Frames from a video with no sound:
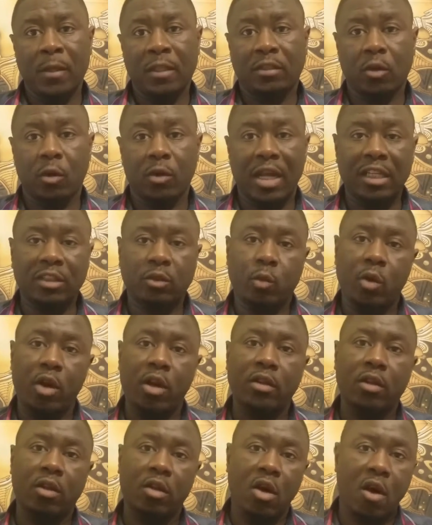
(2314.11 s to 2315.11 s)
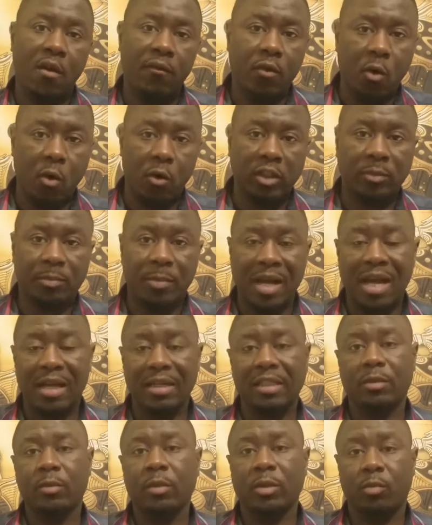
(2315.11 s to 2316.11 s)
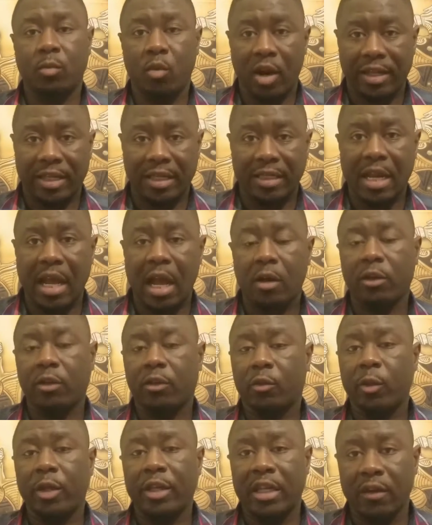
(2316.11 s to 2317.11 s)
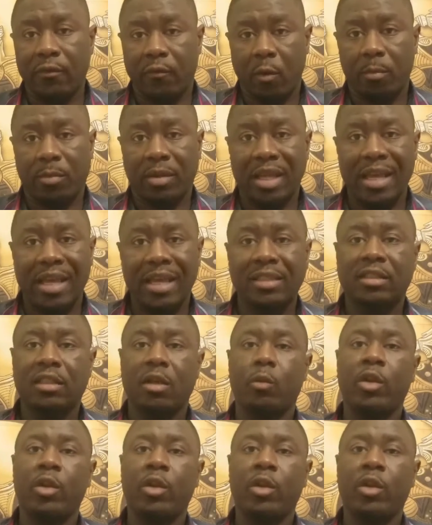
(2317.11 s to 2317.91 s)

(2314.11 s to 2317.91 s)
So that's where the law of correspondence is breaking down the three different planes,